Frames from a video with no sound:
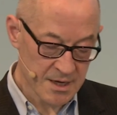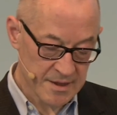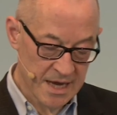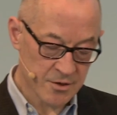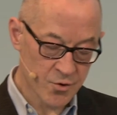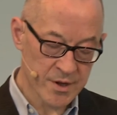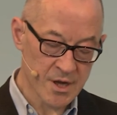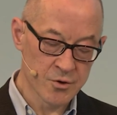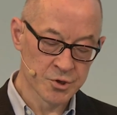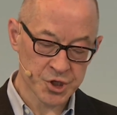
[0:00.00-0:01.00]
that are doing
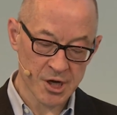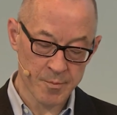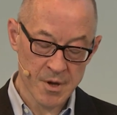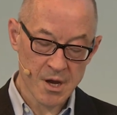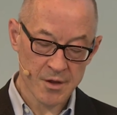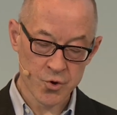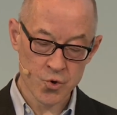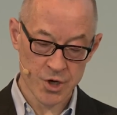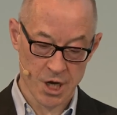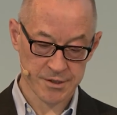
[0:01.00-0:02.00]
a good job and
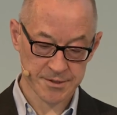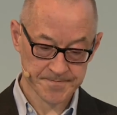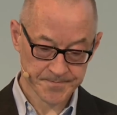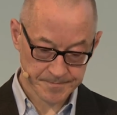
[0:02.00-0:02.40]
who not.